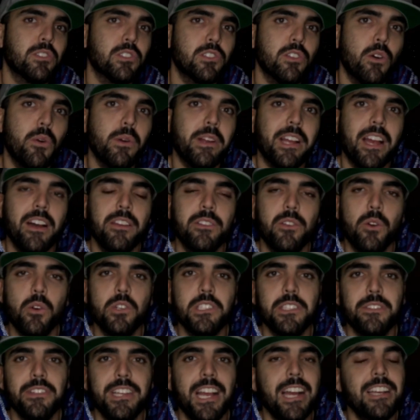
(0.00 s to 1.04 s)
Stoic
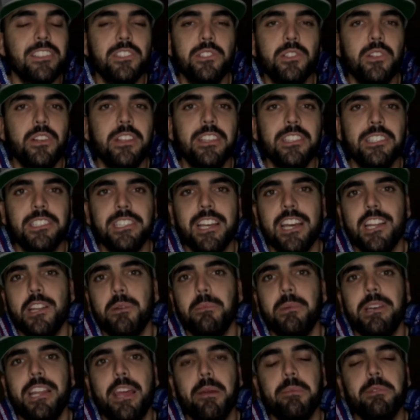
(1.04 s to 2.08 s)
Outdoors. If you guys are new to this channel,
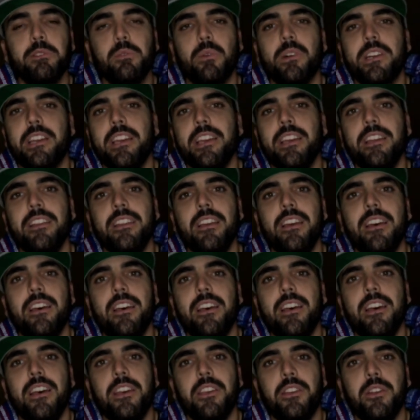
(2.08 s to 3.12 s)
my name is Joaquin,
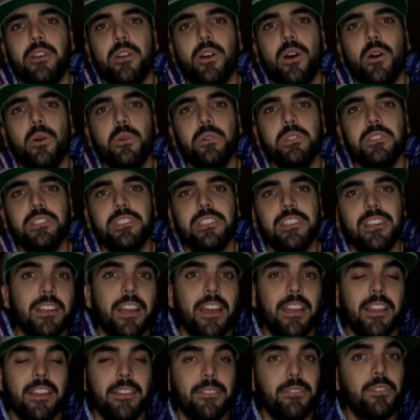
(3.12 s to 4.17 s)
your host.
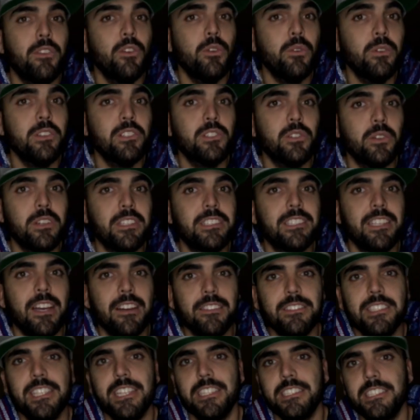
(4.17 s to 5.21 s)
And if you enjoy
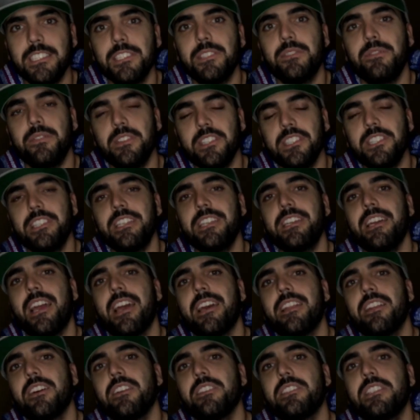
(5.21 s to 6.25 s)
South Texas fishing
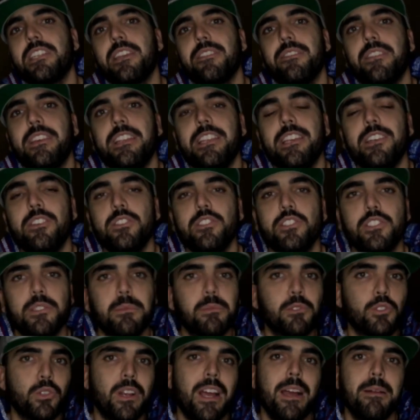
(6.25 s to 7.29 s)
and hunting videos,
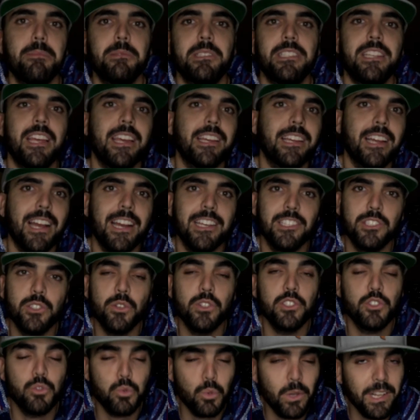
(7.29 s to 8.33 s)
subscribe today, guys. So
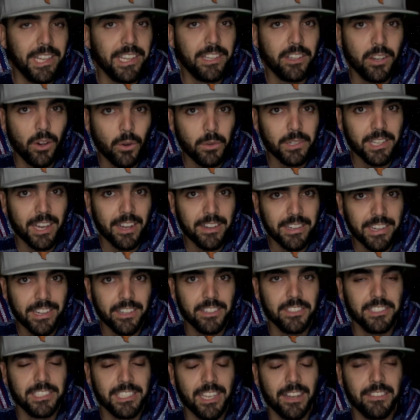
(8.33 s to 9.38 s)
it's really cold down here
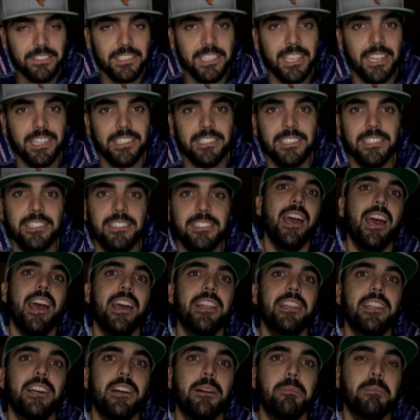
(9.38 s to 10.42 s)
in South Texas,
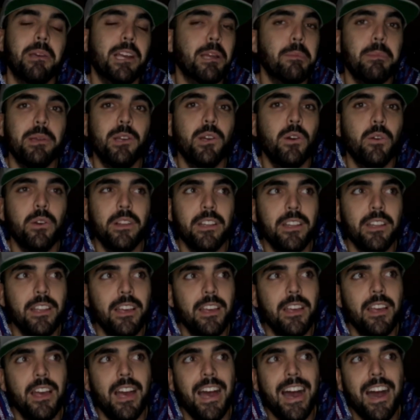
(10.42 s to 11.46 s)
and I'm not going to be going
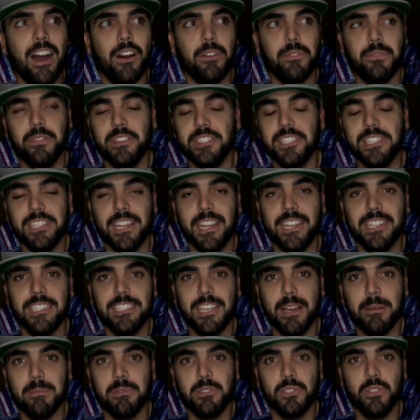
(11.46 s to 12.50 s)
out fishing
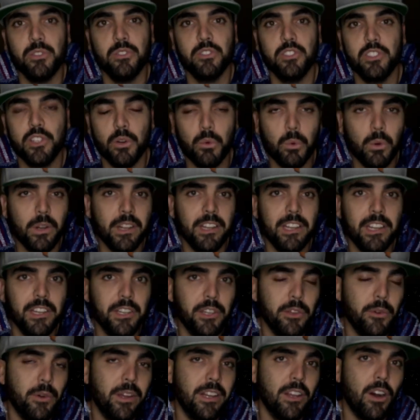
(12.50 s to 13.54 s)
anytime soon, so I wanted to
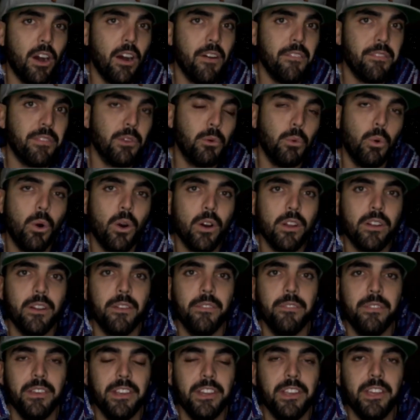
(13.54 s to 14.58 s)
do an off the water
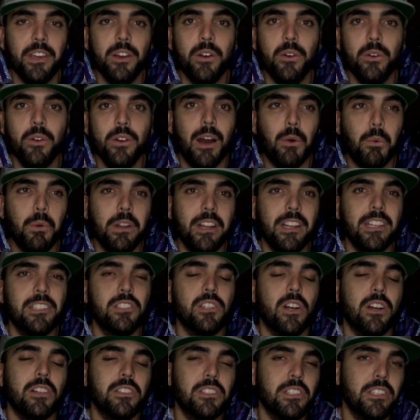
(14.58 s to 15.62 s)
video. I wanted to
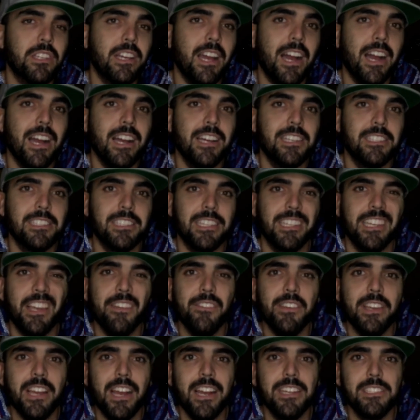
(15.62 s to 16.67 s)
talk to you guys and give
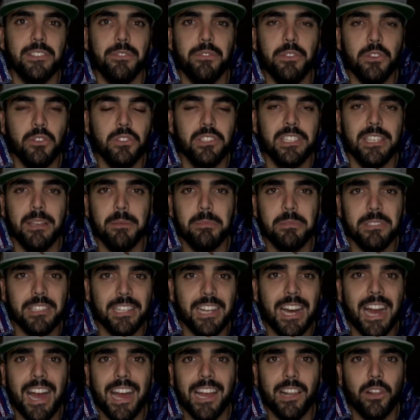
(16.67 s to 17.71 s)
you guys a few tips that
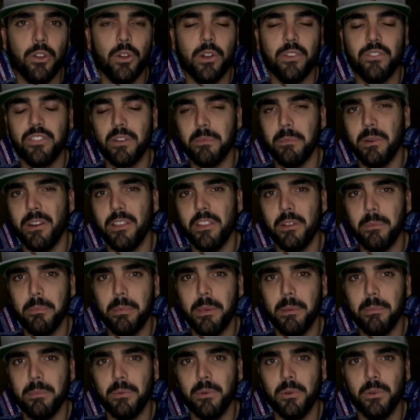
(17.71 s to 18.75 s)
I learned from other
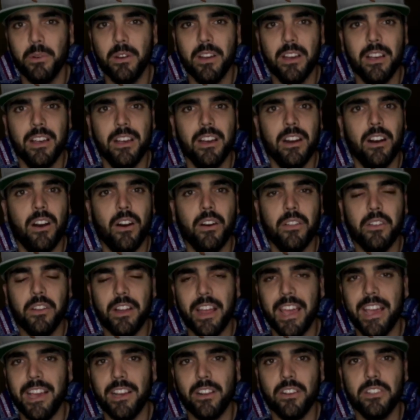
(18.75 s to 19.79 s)
people, other
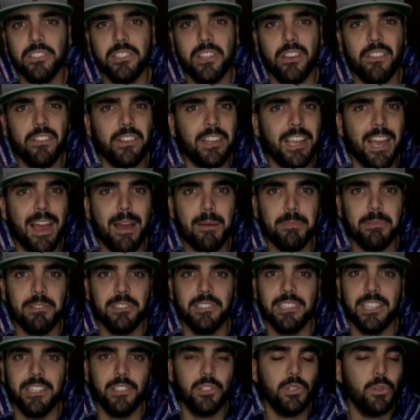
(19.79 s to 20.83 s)
anglers, other captains
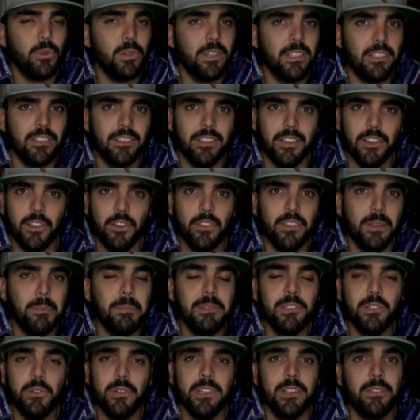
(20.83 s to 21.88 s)
that do it. You know, they've
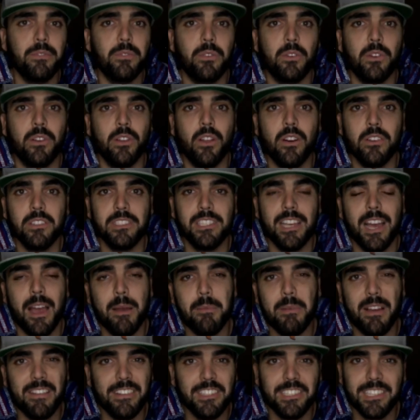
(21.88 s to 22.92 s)
been doing it for a long
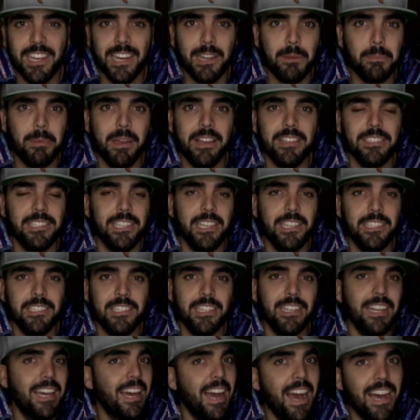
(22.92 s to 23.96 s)
time. I just kind of pay attention
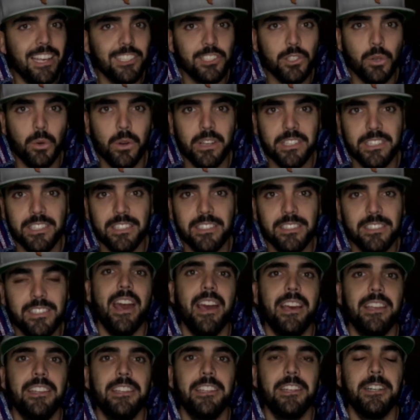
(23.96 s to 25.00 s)
and ask questions,
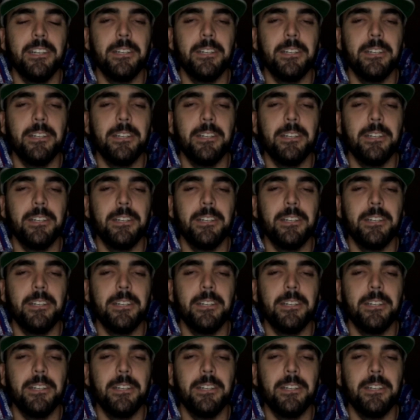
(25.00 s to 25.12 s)
and